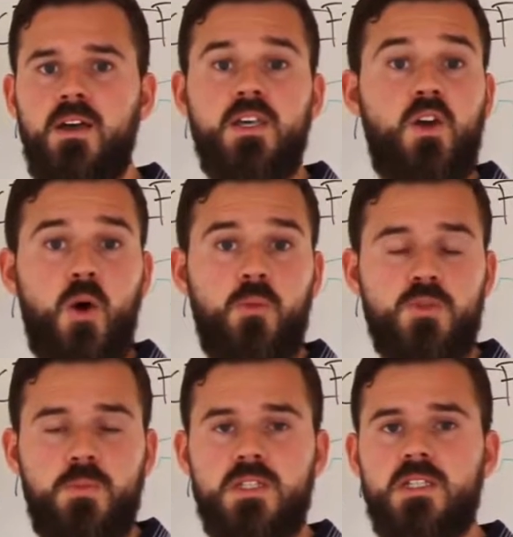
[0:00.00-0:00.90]

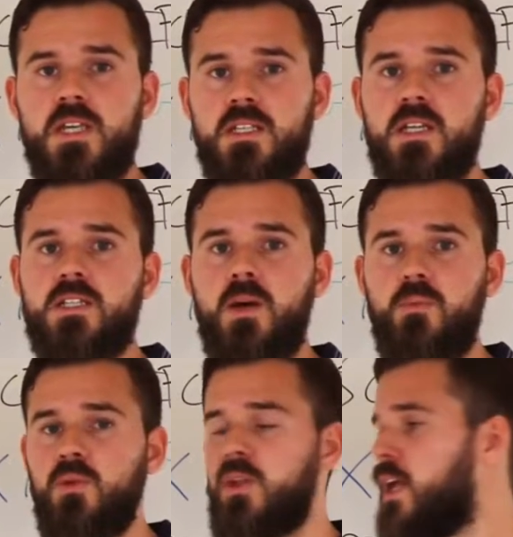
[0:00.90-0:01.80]
e-commerce business as an
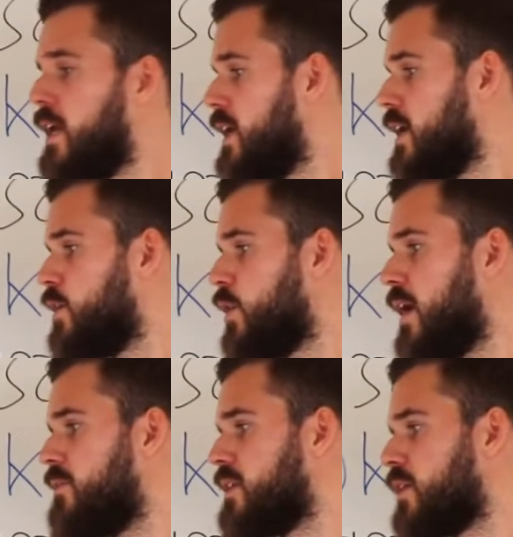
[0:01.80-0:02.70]
example,
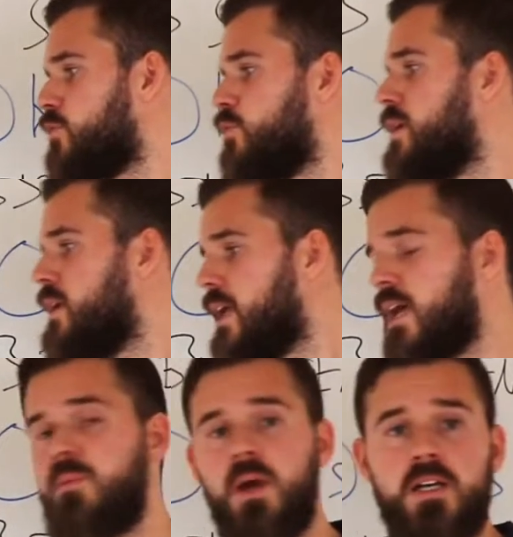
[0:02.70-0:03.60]
having like 3
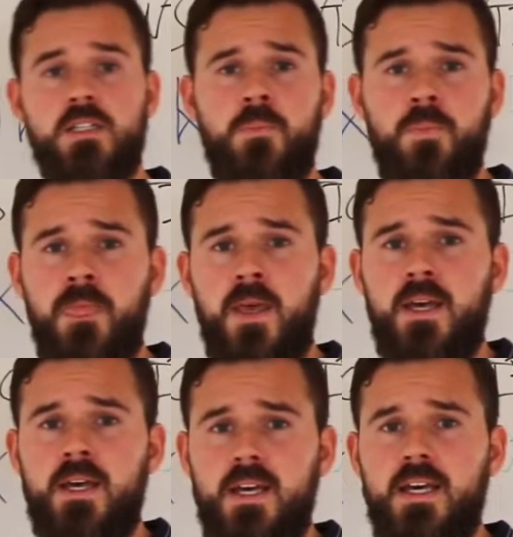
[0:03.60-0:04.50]
KPIs
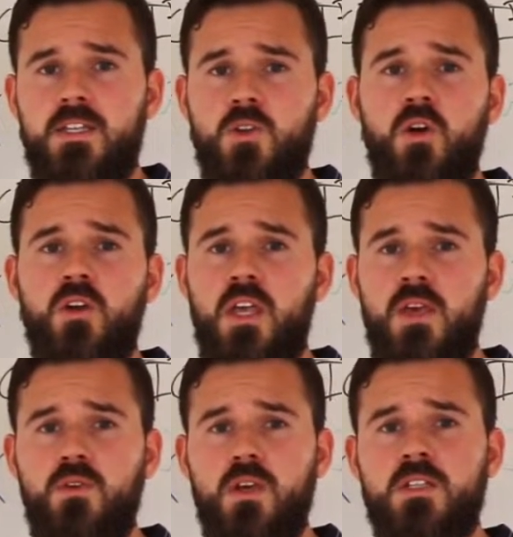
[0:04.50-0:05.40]
is not going to
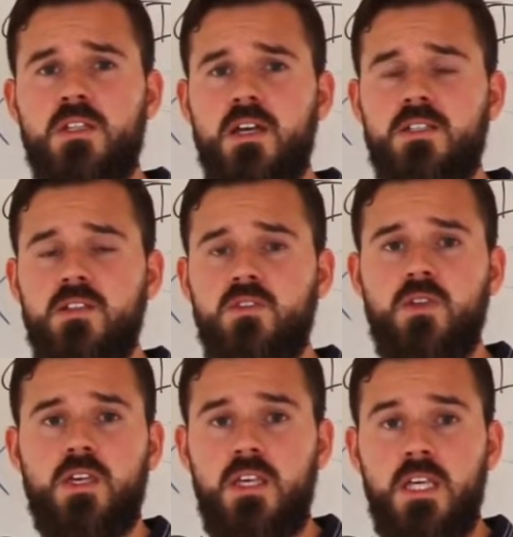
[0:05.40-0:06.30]
give you insights into
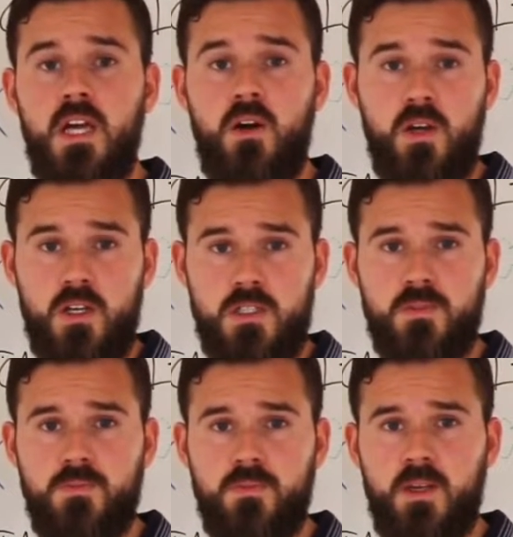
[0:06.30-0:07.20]
the key
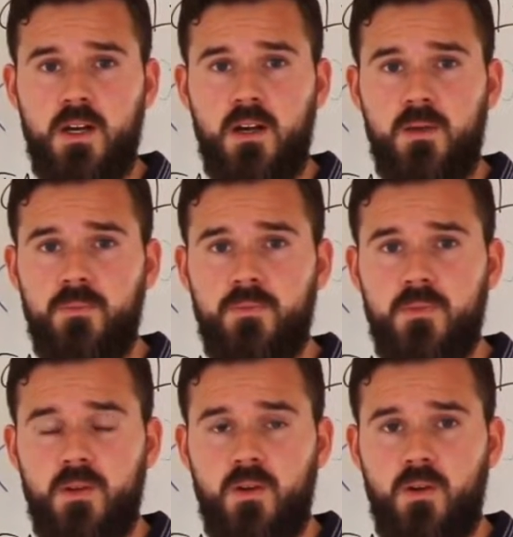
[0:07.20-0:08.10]
areas,
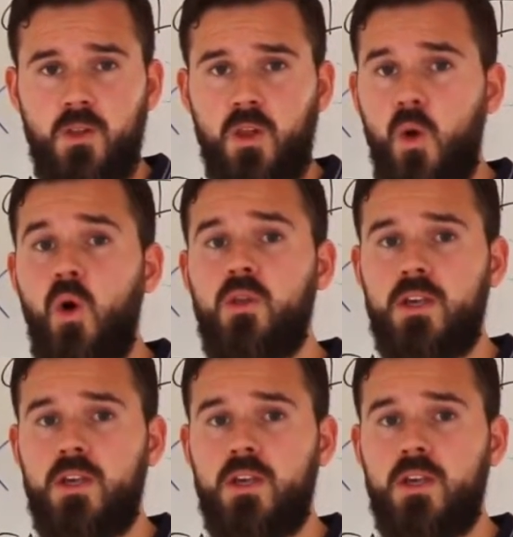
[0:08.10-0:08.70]
like all